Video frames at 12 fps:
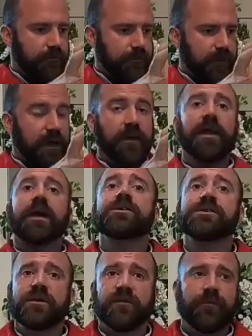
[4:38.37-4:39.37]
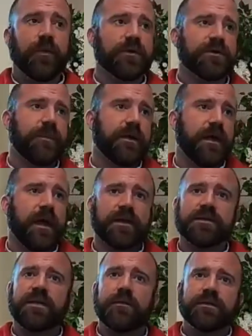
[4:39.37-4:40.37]
collection of books, but
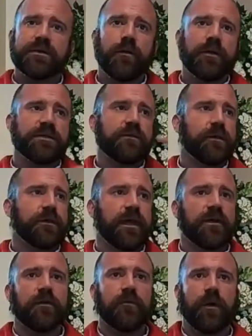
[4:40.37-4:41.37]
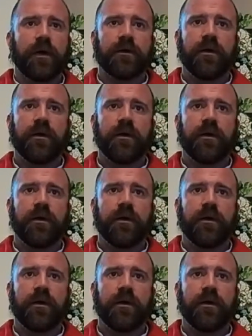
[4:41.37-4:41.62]
actually he was going to a later one,